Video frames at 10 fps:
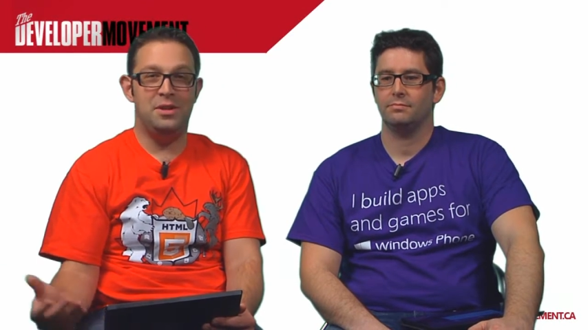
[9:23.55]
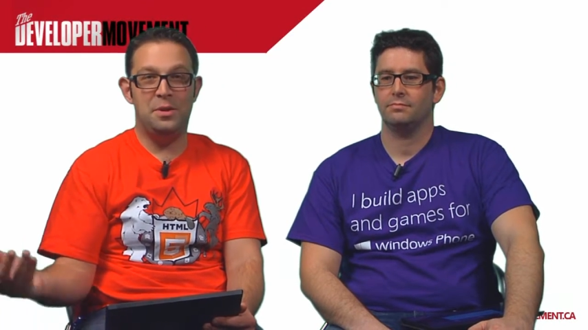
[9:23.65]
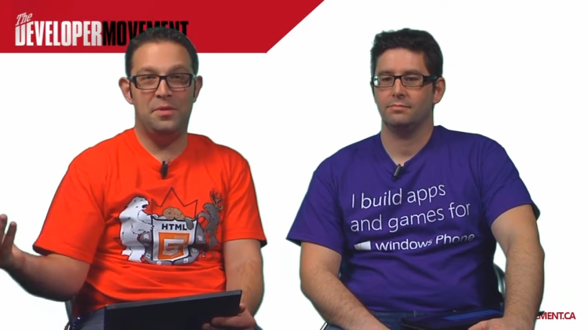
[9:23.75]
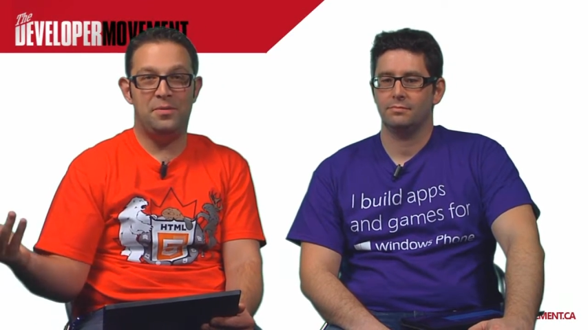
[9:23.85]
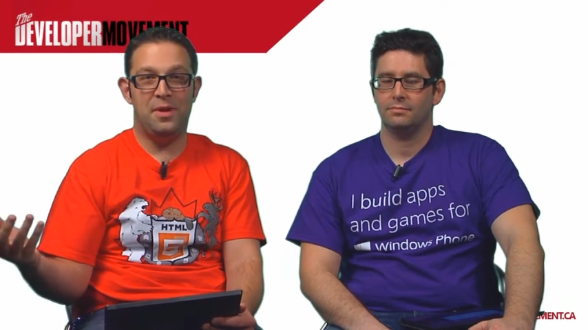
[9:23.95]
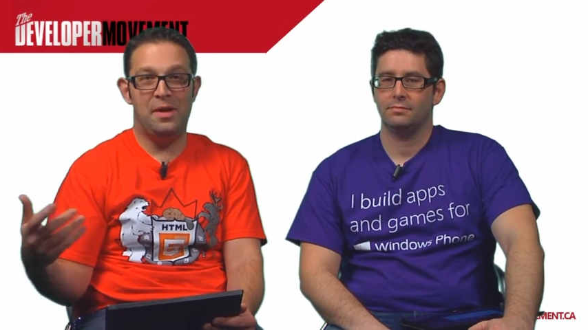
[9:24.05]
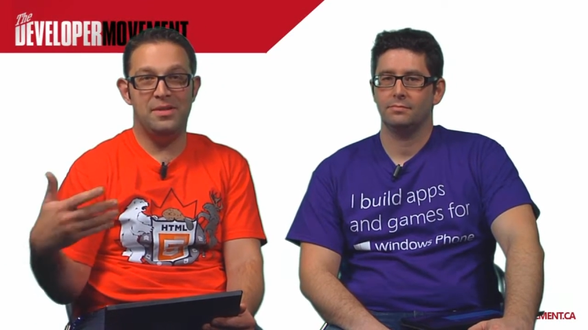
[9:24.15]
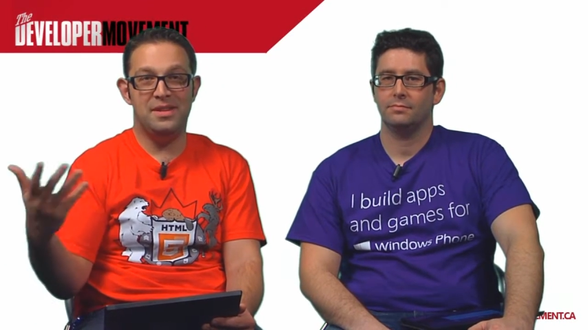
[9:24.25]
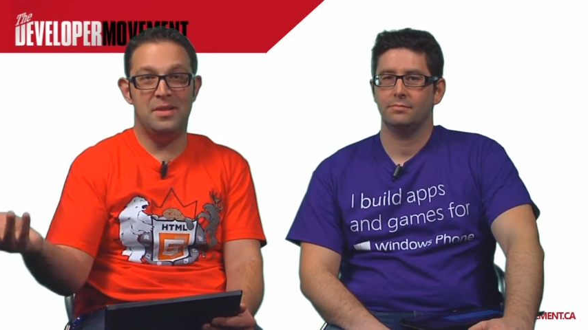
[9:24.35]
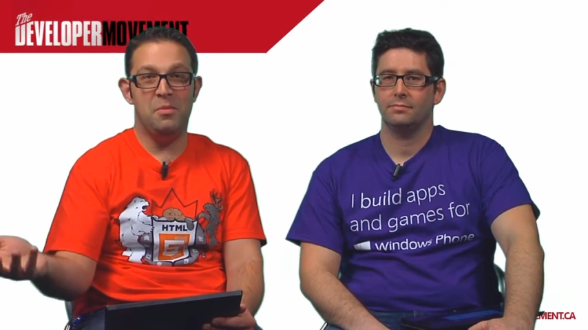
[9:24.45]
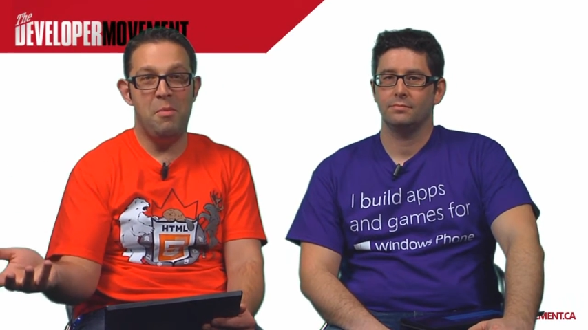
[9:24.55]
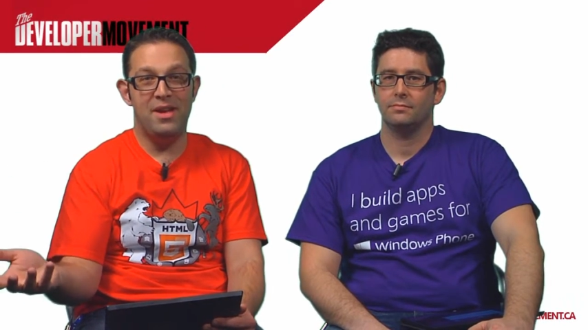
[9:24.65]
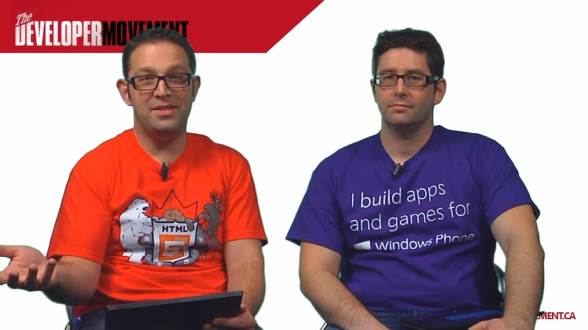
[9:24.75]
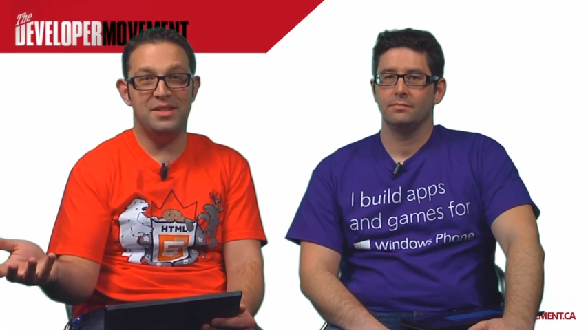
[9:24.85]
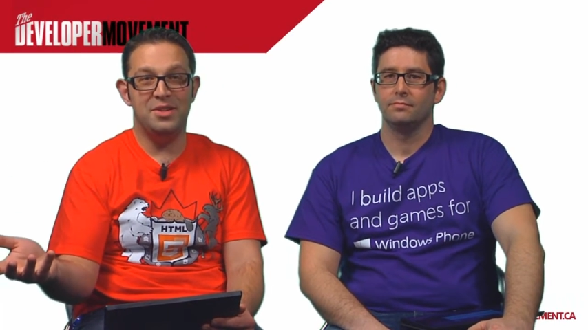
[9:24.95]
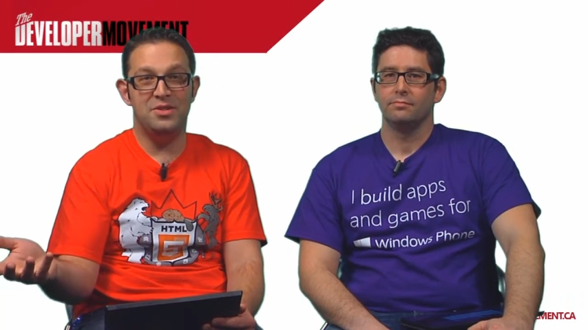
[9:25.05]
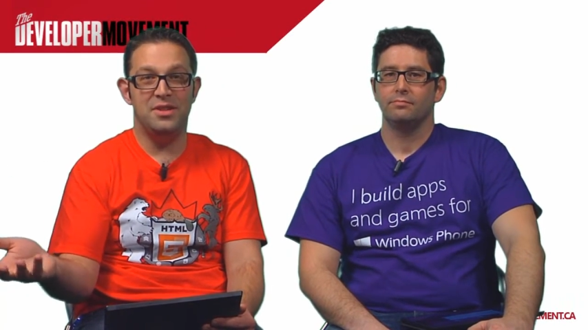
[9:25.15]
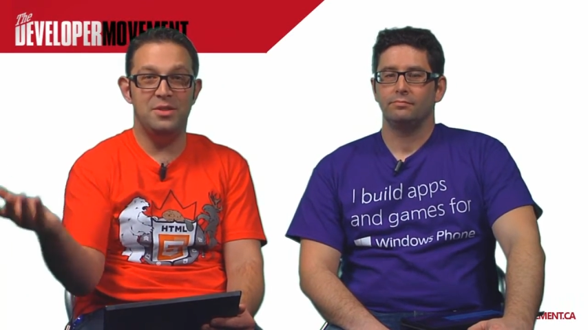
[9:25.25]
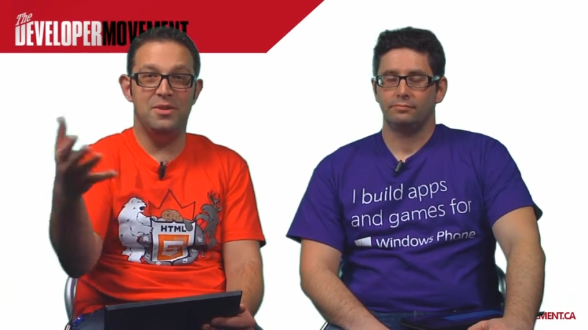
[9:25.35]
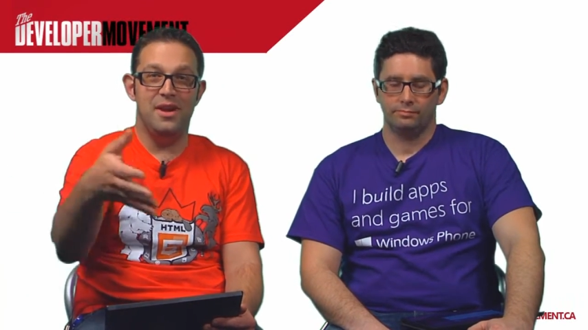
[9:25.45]
Speaker 1: you know, if I send them a message,
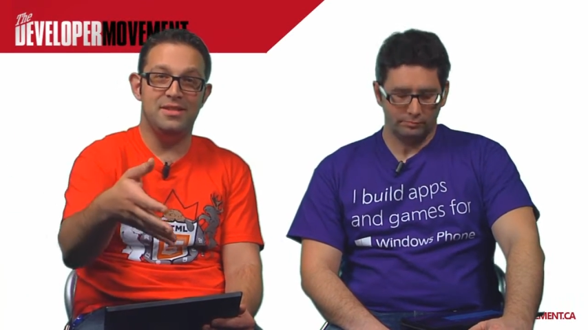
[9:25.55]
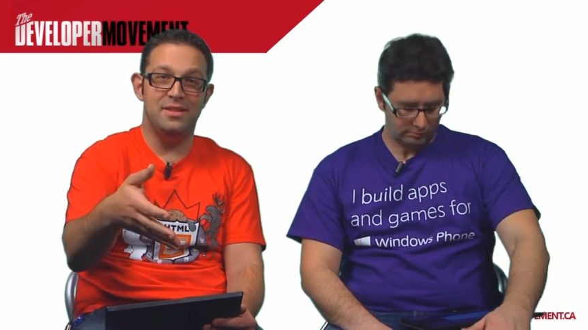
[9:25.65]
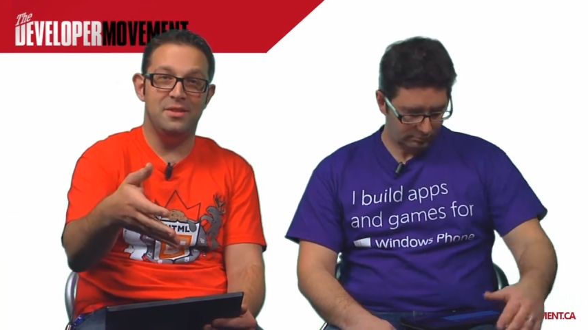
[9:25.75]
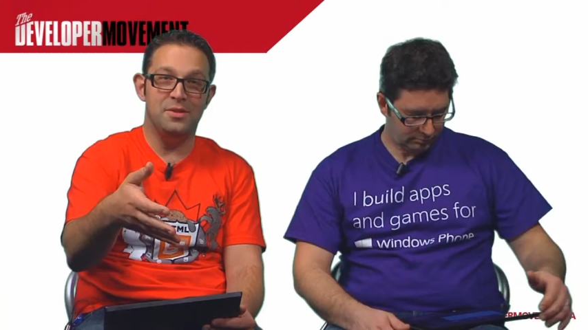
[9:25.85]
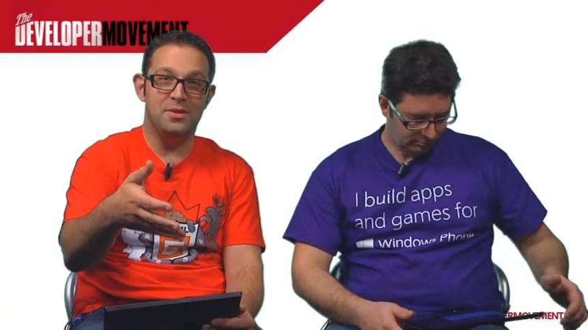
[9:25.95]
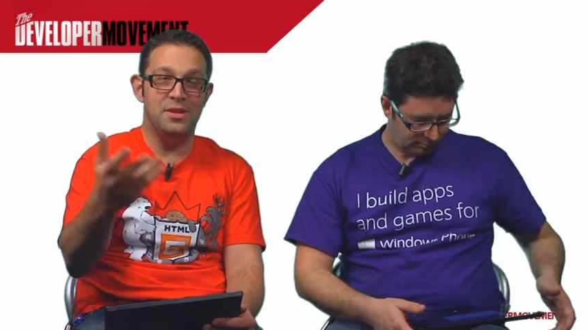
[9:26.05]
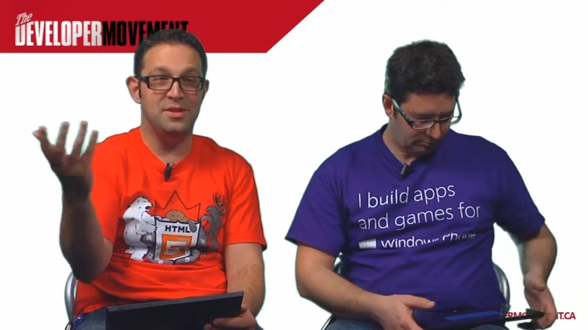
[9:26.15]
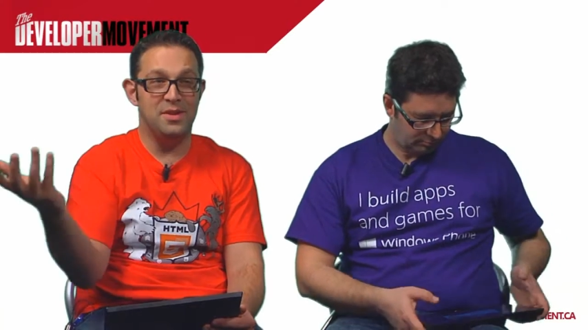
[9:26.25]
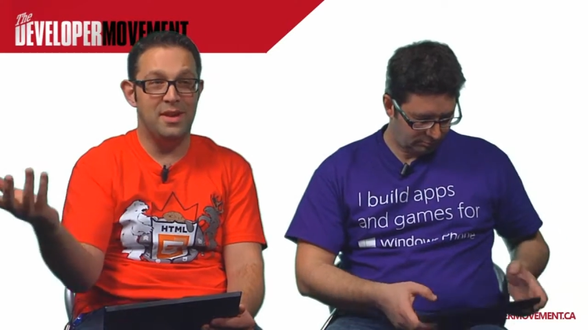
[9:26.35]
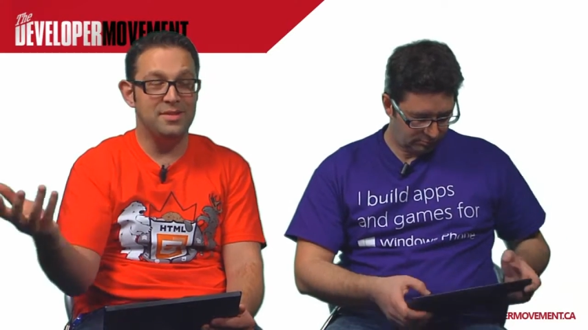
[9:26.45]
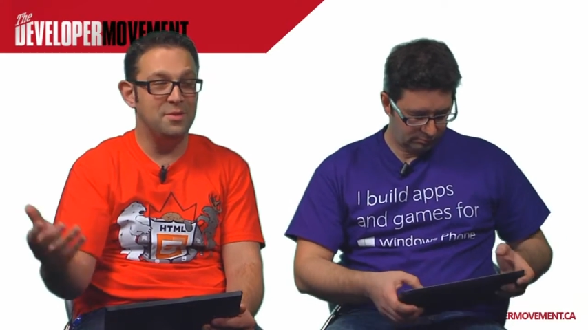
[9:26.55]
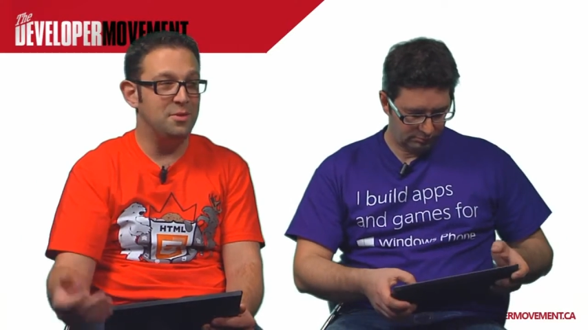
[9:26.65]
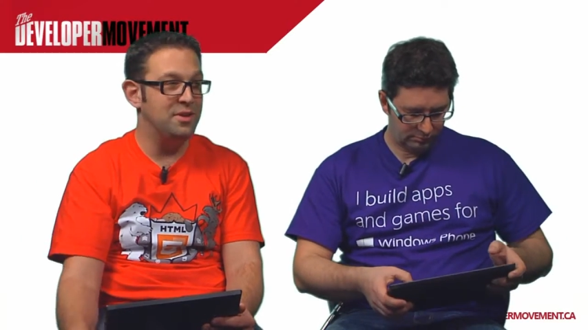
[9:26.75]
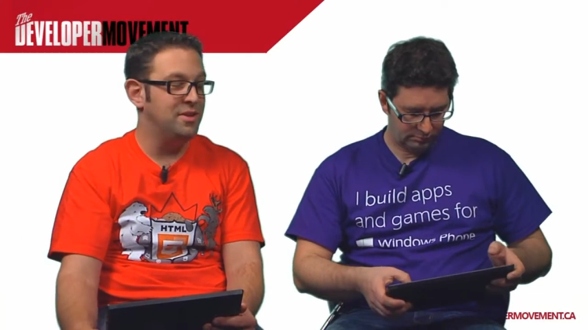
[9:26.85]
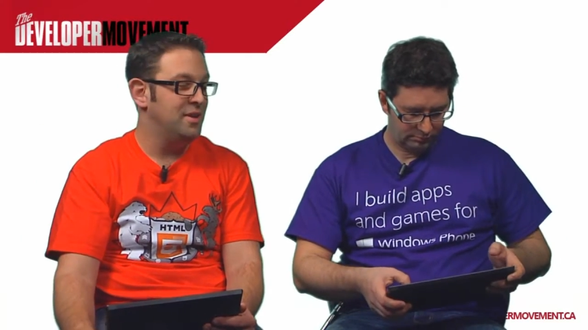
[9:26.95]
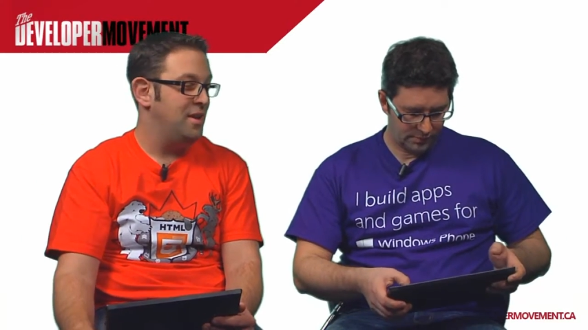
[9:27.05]
then you guys see it on the screen, so that's not good.